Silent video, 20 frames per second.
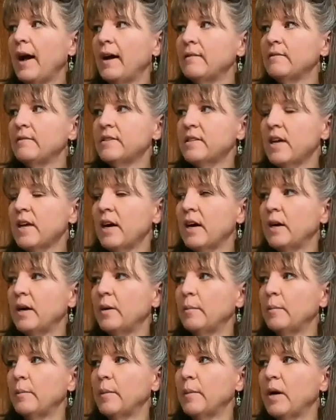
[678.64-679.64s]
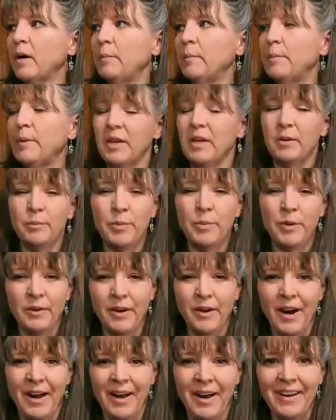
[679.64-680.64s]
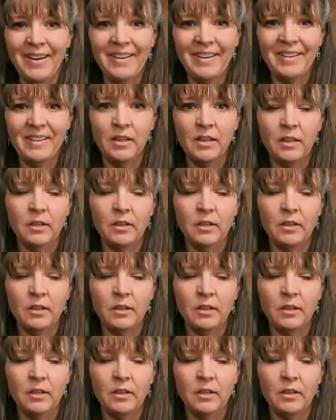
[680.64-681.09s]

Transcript: I have some bean puree